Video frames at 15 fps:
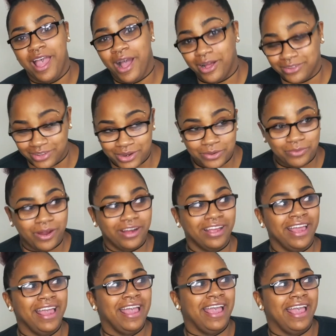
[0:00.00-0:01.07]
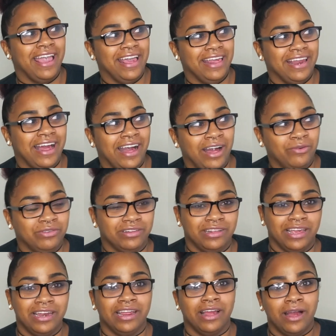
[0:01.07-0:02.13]
I was in a ruck, and I was
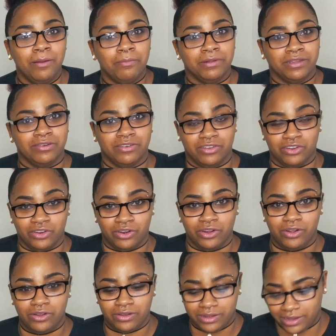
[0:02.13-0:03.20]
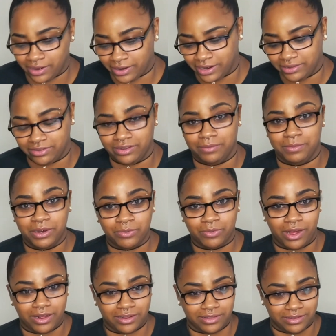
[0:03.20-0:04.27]
getting up, but there was a girl. All right, so I'm in a
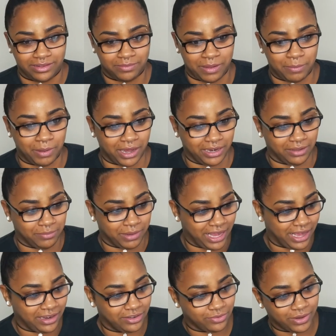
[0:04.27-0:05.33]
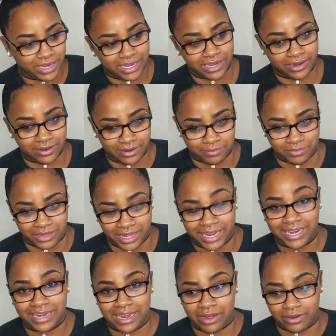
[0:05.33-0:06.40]
ruck. This is my body. My head is right here. I'm
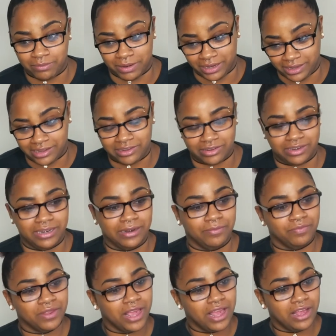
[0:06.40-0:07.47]
laying down, and my legs are here.